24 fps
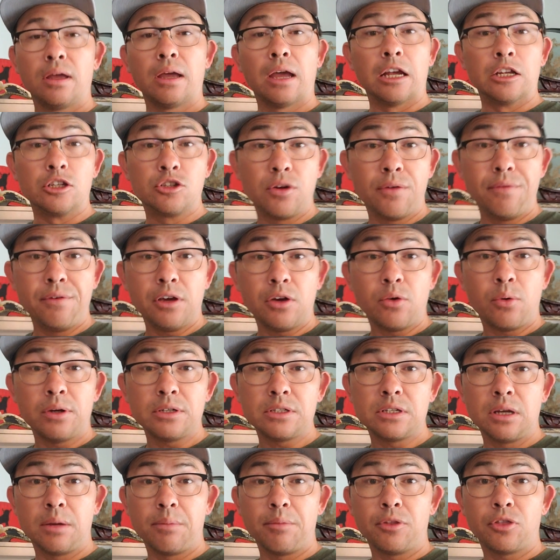And trivia
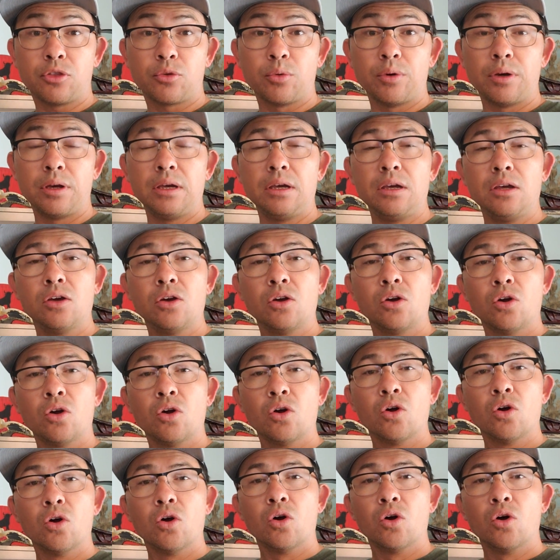question number three.
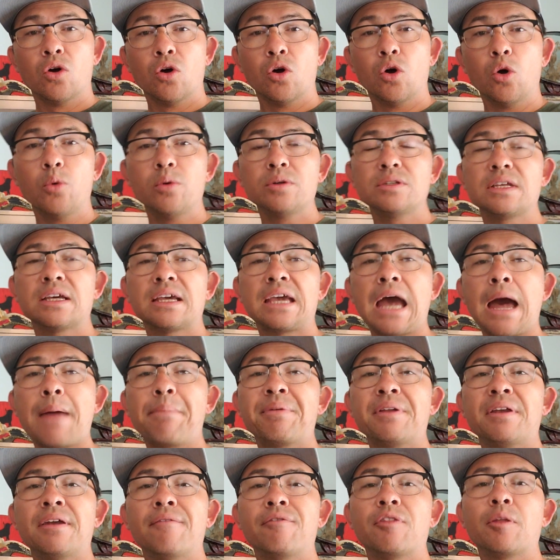Who was the
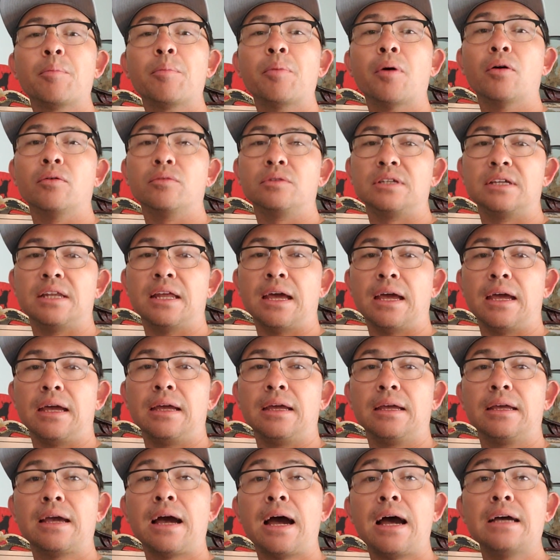captain of the boat today?
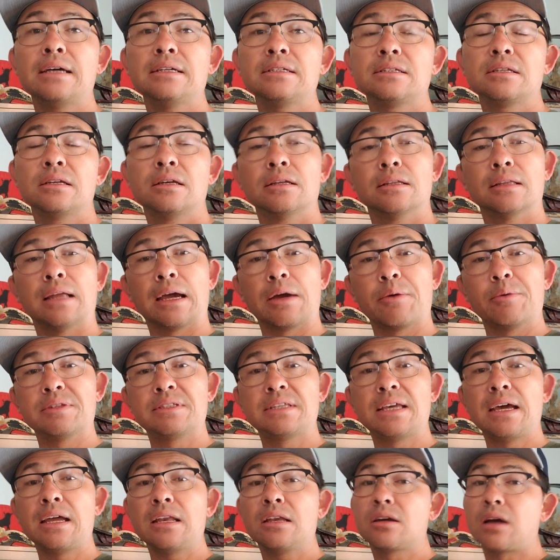Guys, like we
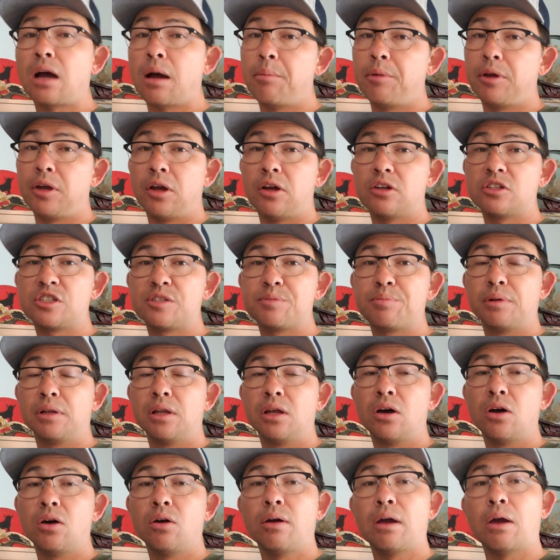said, comment your answers
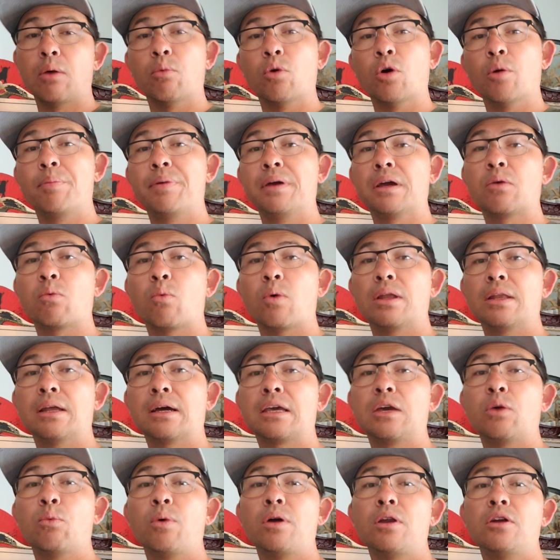below and we'll pick one
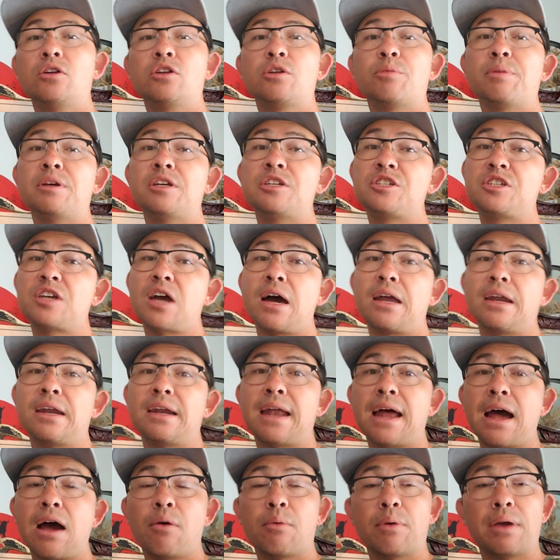lucky winner to be shouted
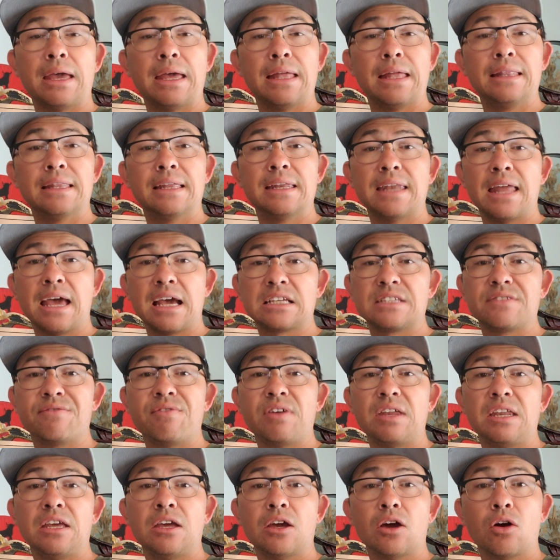out in the next
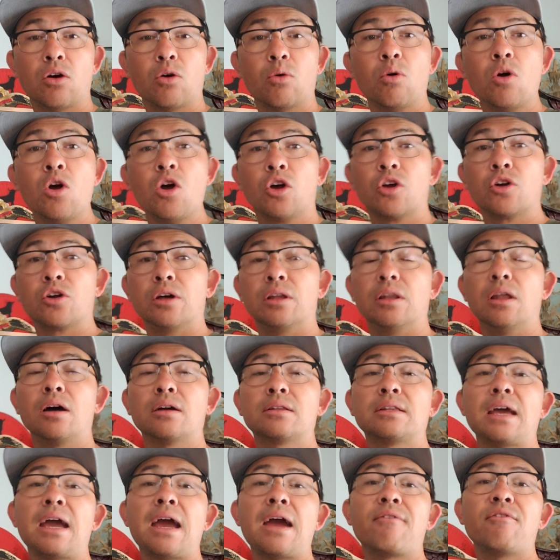video. Good luck
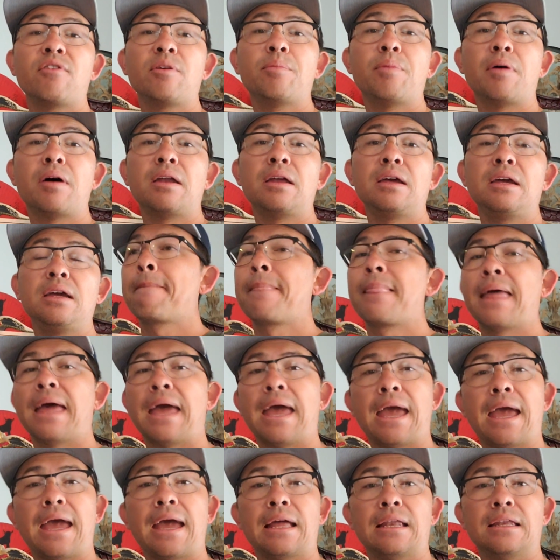to everybody.
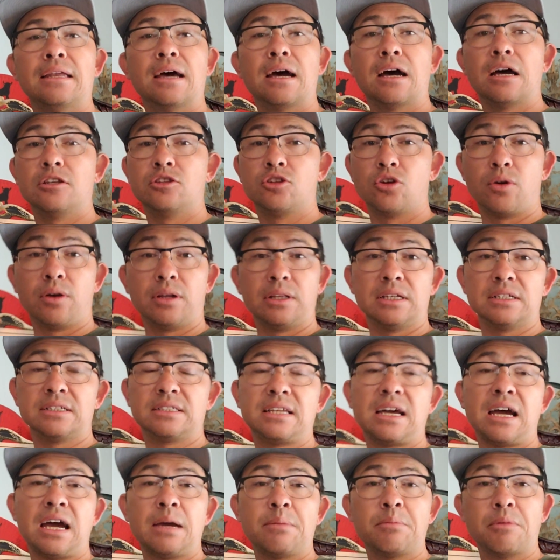And uh, during this
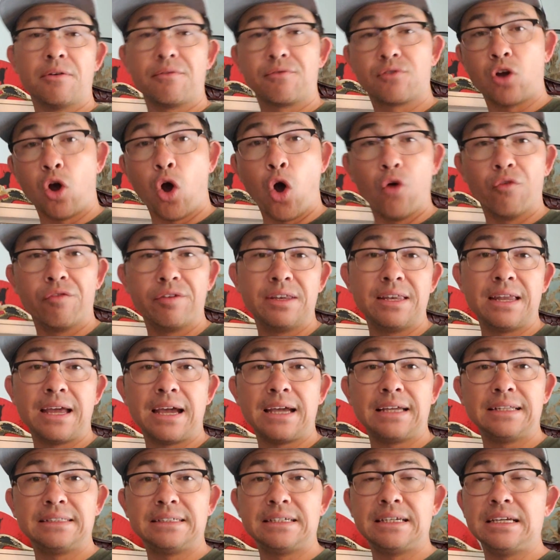time of
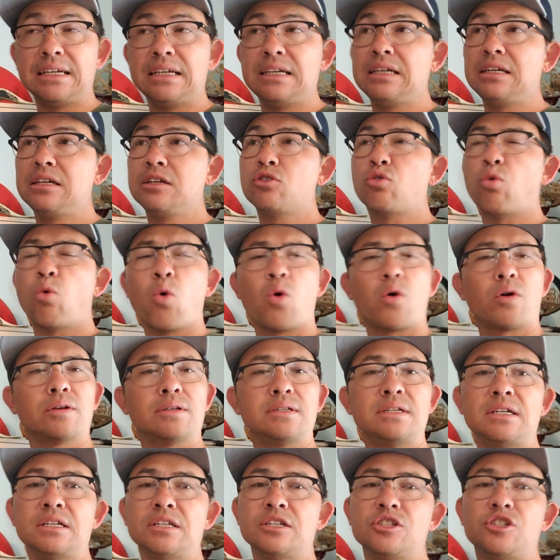COVID-19,
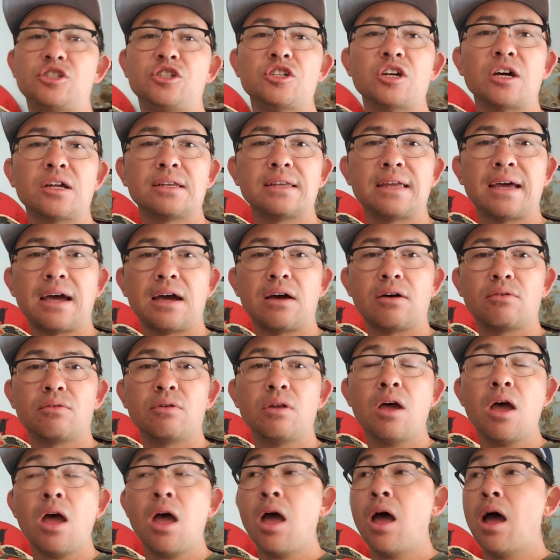quarantine and shutdown,
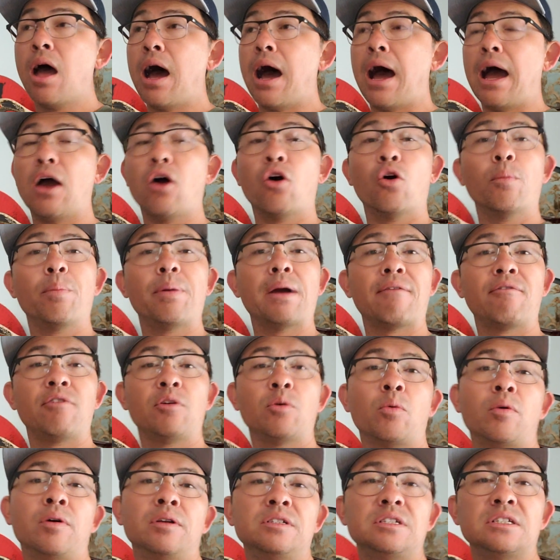I hope
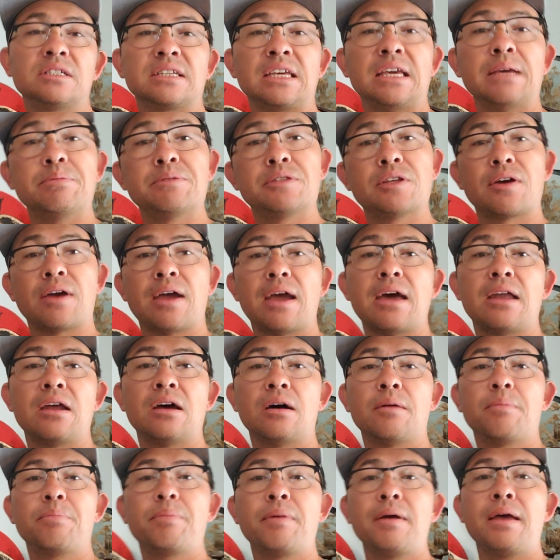everyone just keeps their head
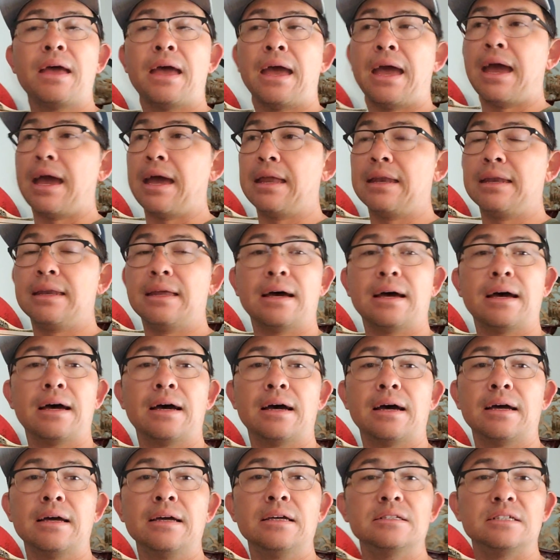up and
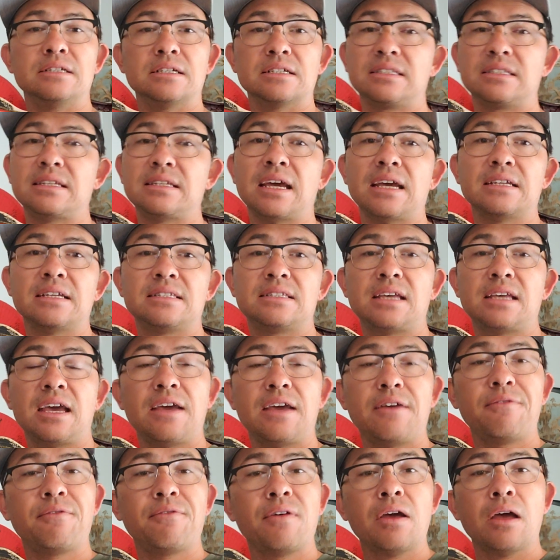uh, just stay
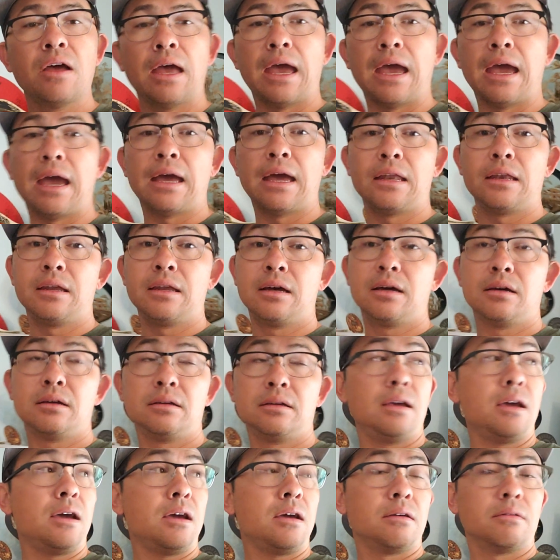safe. And uh,
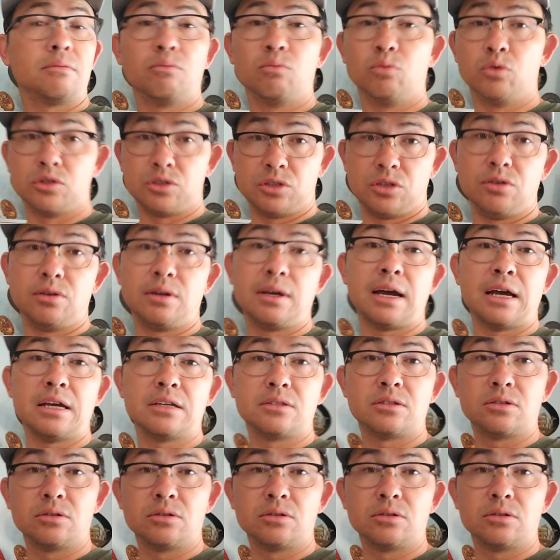yeah, we'll see you guys